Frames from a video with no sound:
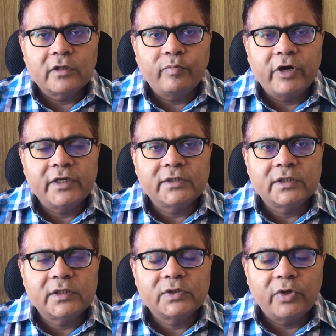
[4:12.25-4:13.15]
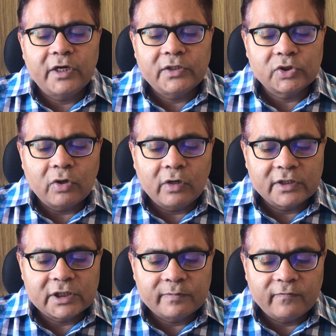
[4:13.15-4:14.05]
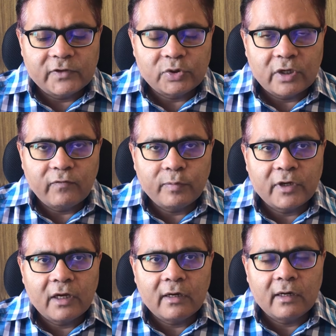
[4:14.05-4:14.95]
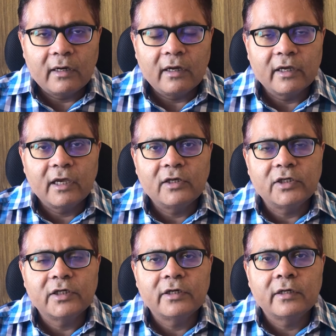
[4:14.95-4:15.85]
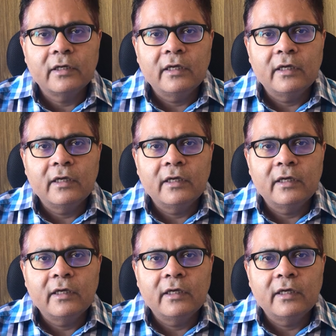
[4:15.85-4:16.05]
the prizes or any scholarship which you have obtained. And again here,